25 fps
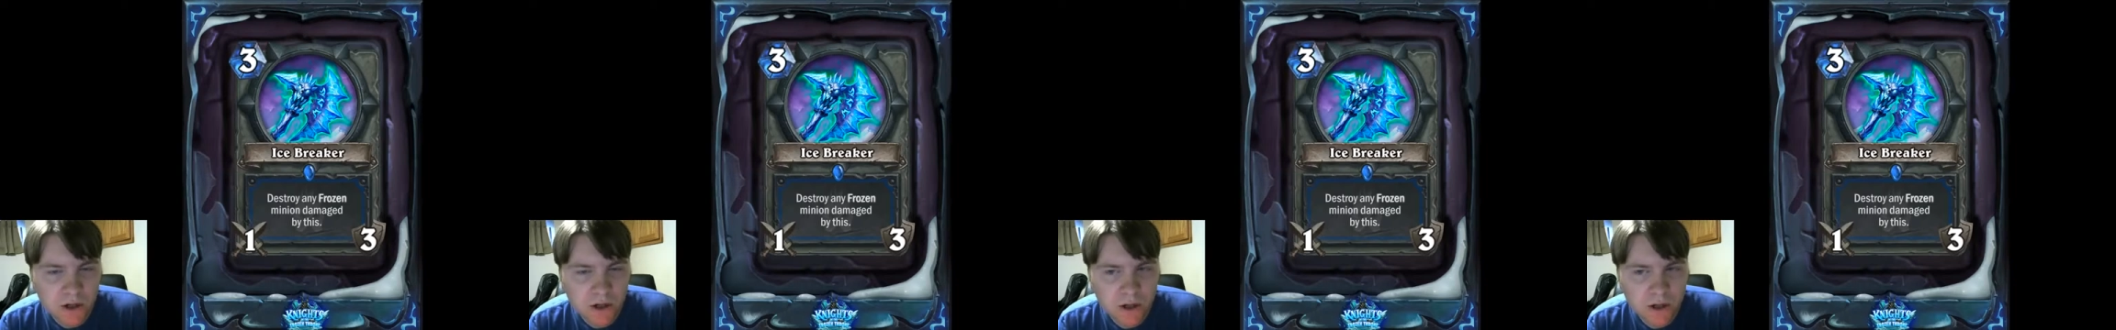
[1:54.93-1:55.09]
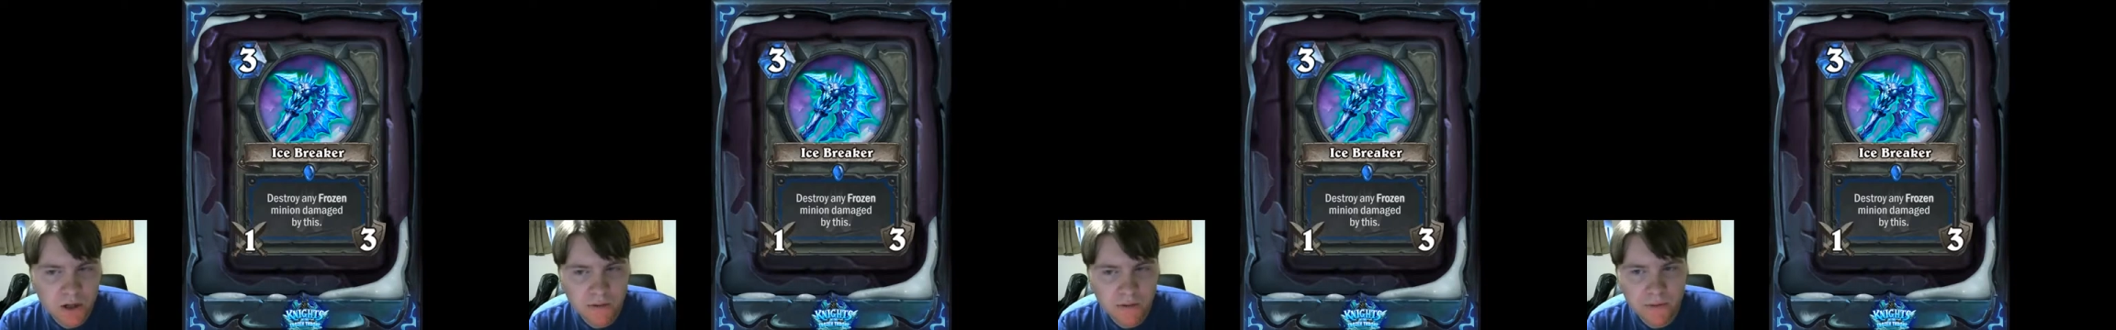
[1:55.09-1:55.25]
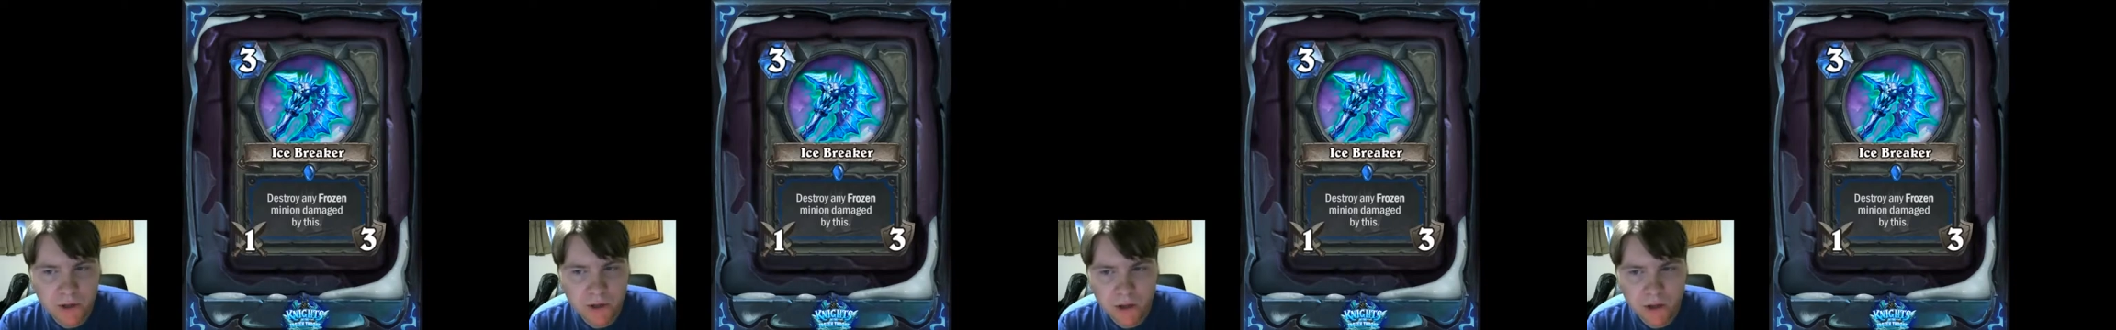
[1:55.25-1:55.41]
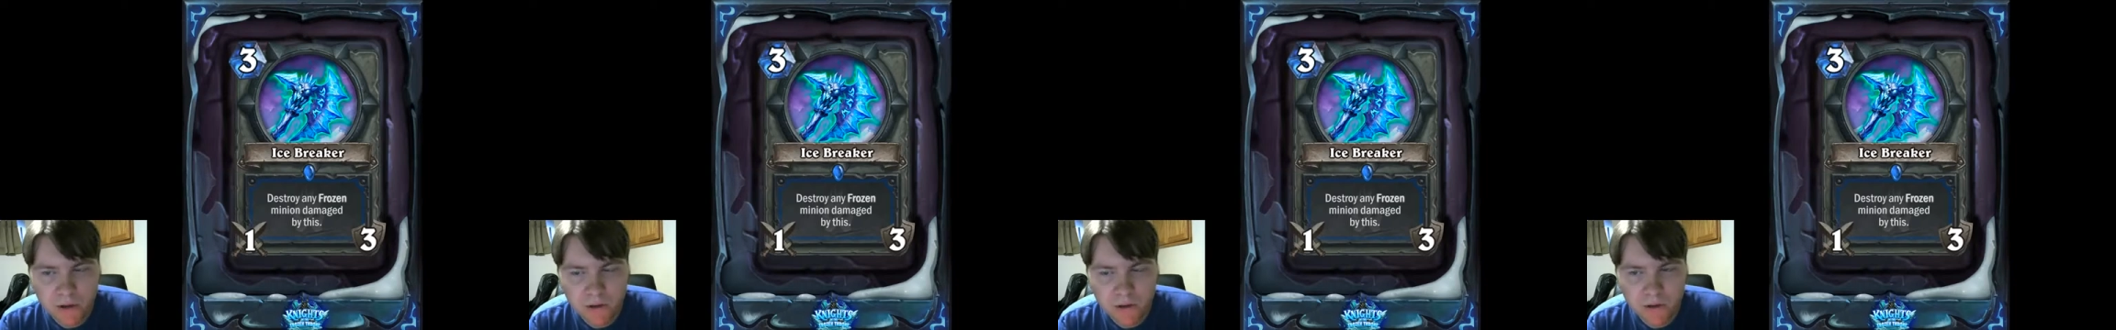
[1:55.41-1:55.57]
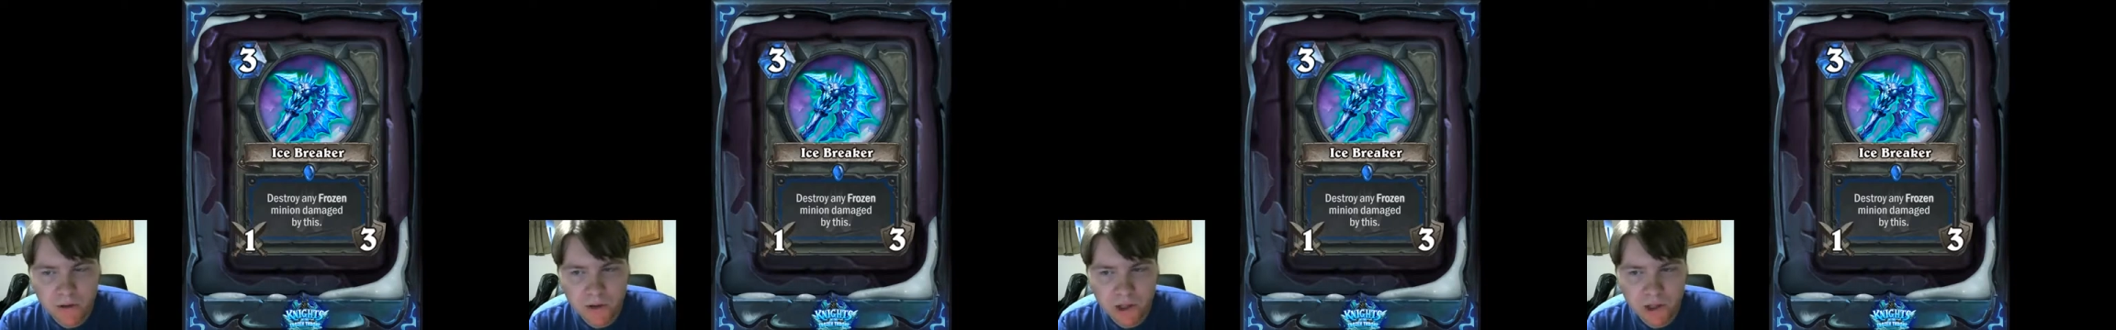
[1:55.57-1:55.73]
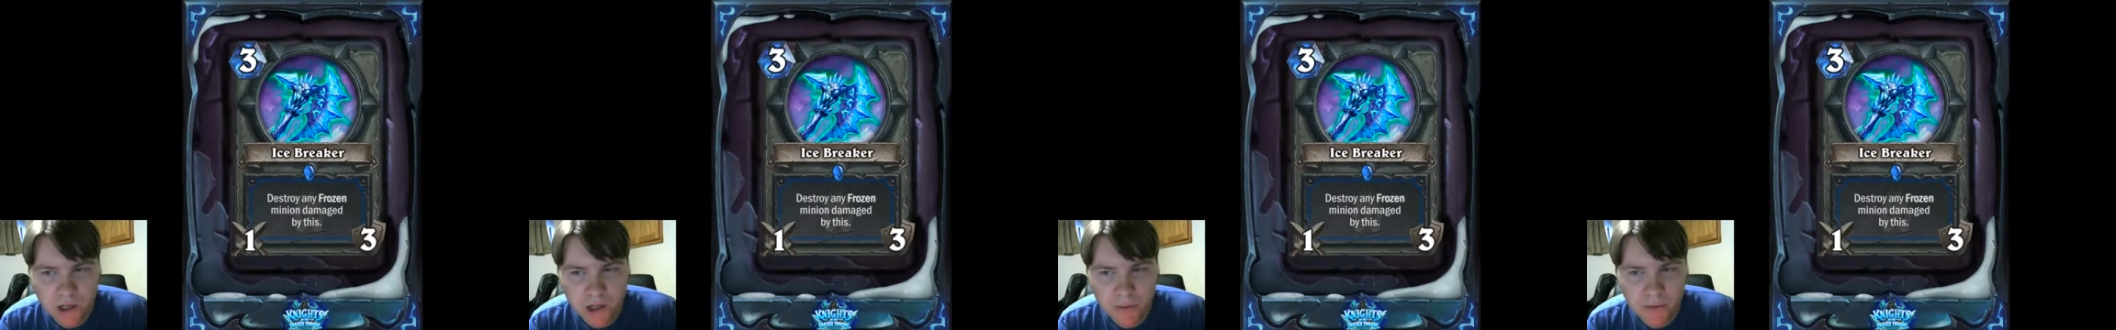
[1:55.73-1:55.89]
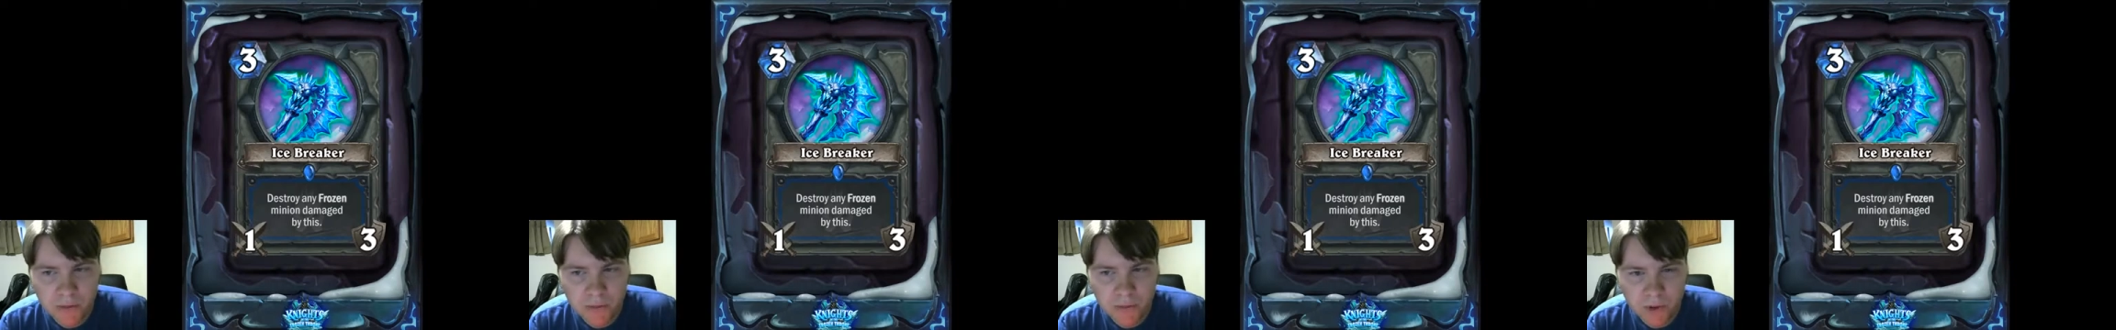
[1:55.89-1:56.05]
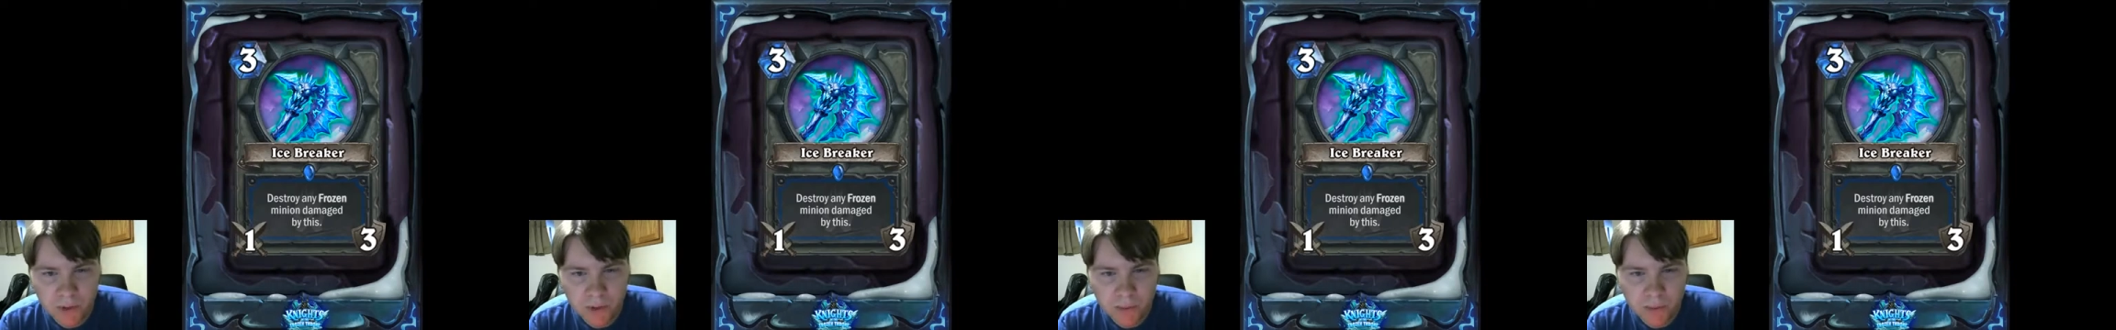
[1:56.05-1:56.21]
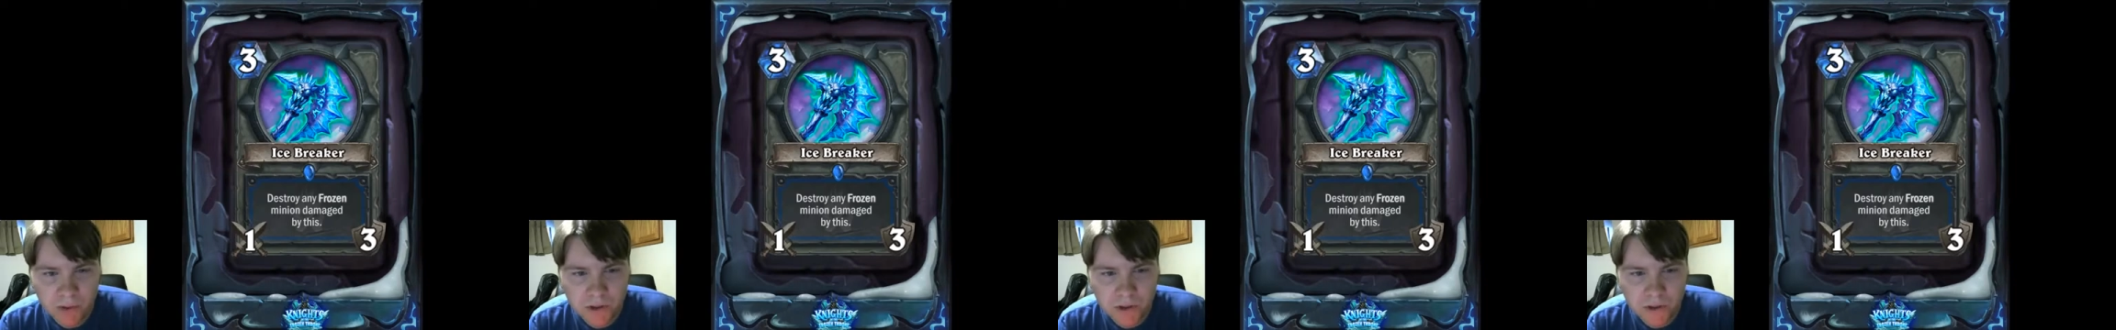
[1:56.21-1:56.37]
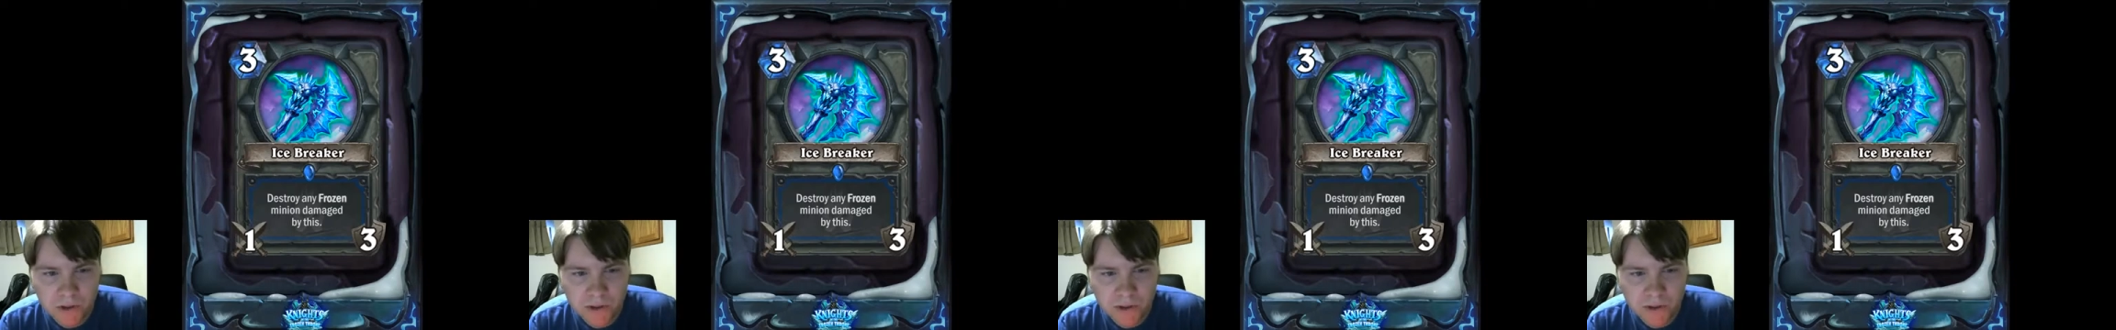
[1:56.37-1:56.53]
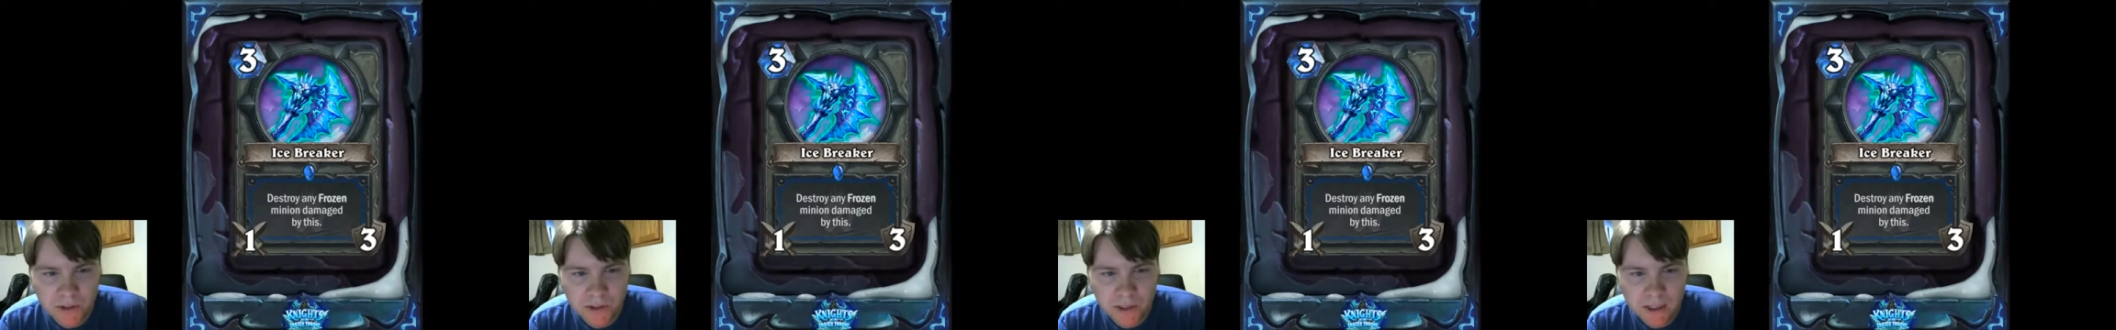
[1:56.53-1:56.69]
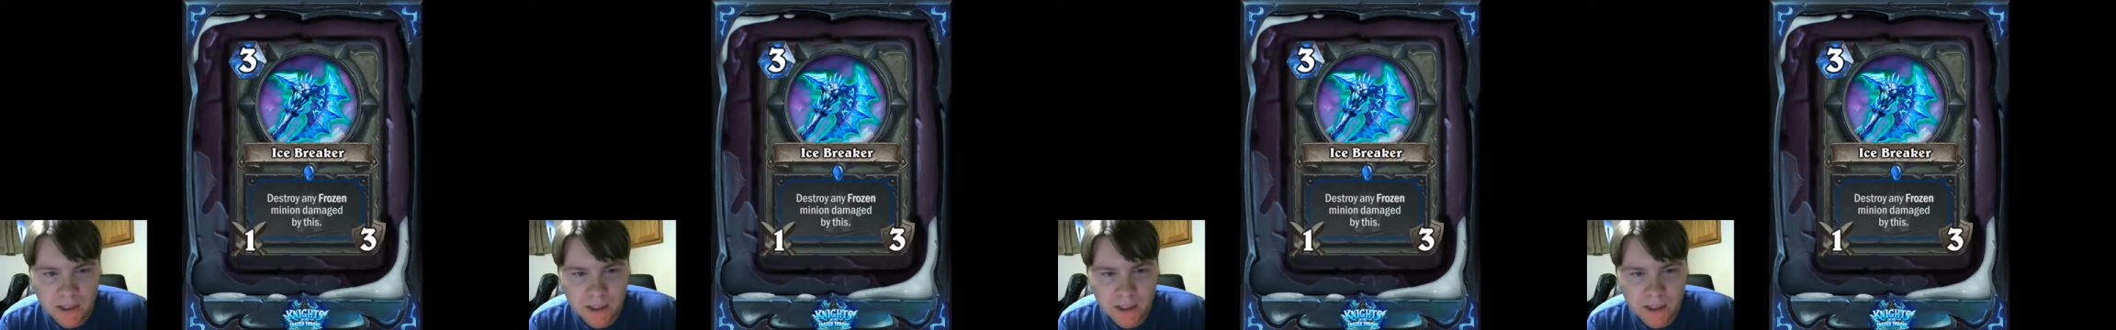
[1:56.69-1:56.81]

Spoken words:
any of the other Shaman weapons.